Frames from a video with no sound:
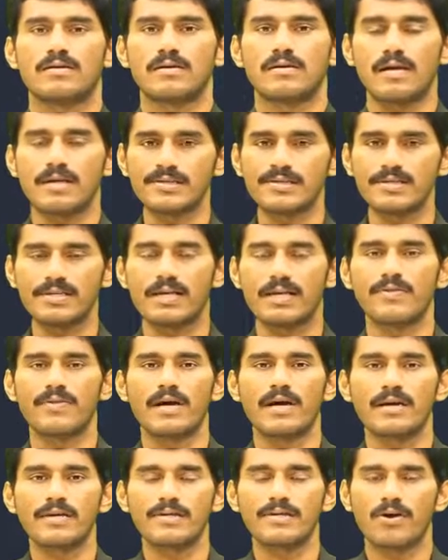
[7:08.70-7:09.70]
consider
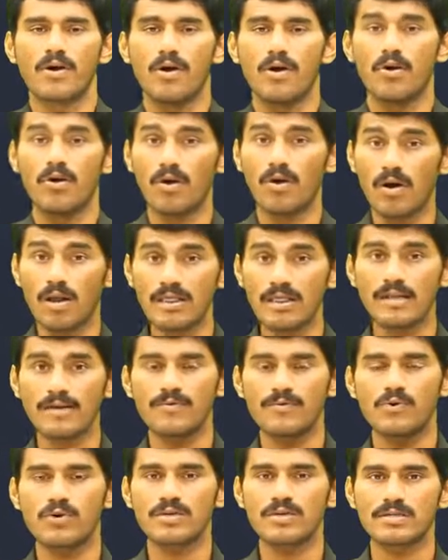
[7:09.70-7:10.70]
that all the
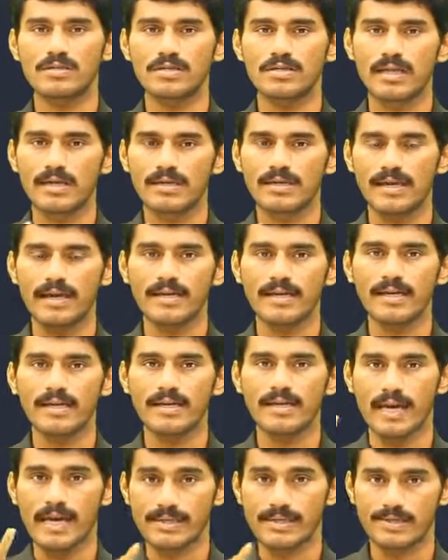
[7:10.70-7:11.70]
words that end
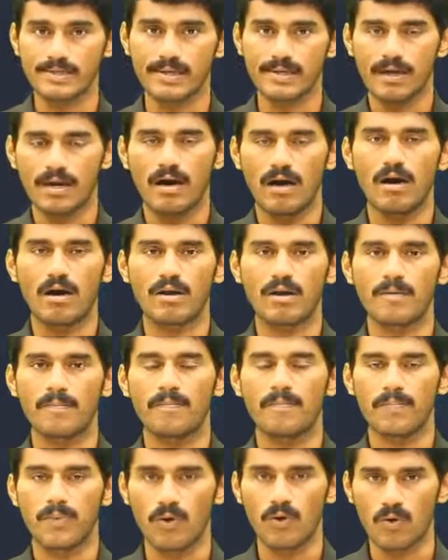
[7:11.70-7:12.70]
in s are
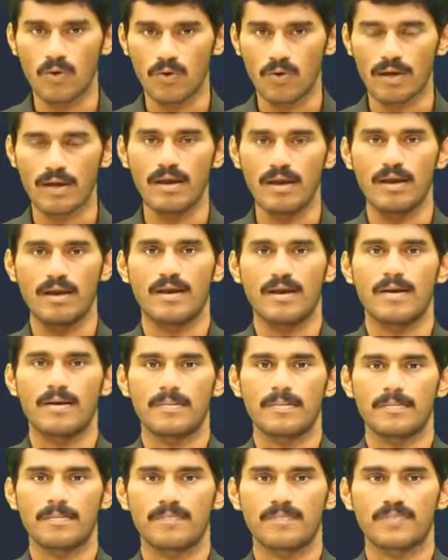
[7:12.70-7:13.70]
plural.
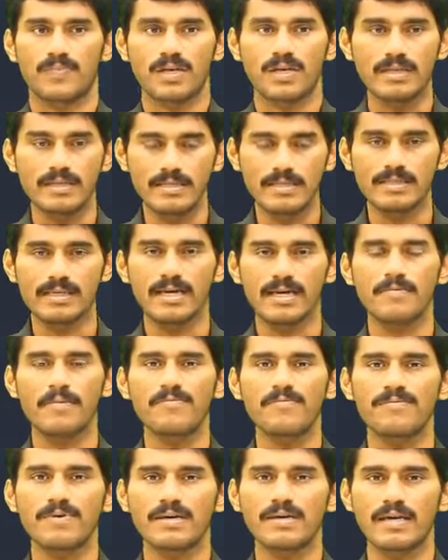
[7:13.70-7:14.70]
It is name
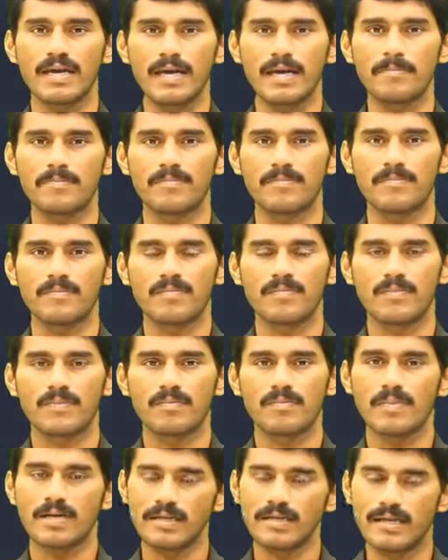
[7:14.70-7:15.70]
of a game,
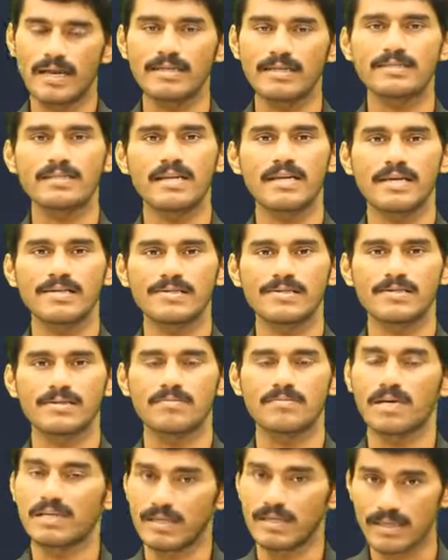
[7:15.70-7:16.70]
but it ends in s,
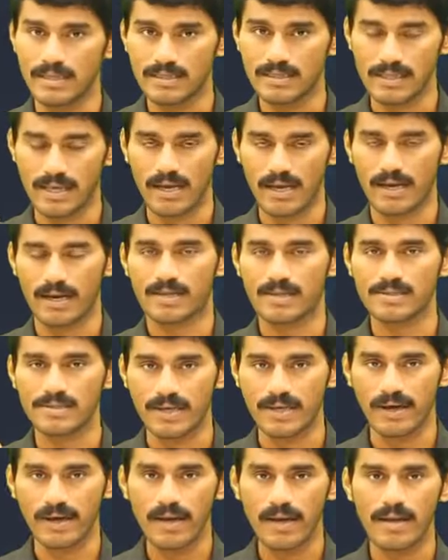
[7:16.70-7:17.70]
but it is taken as
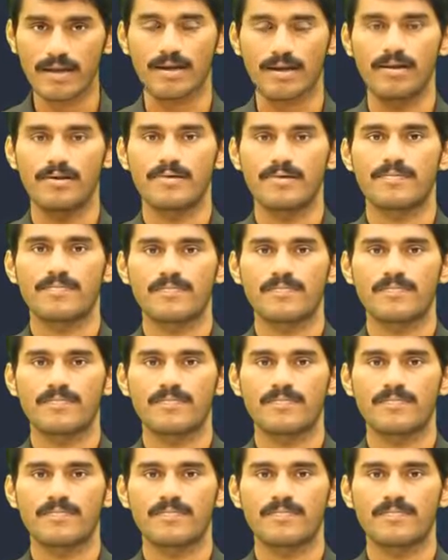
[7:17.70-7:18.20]
singular.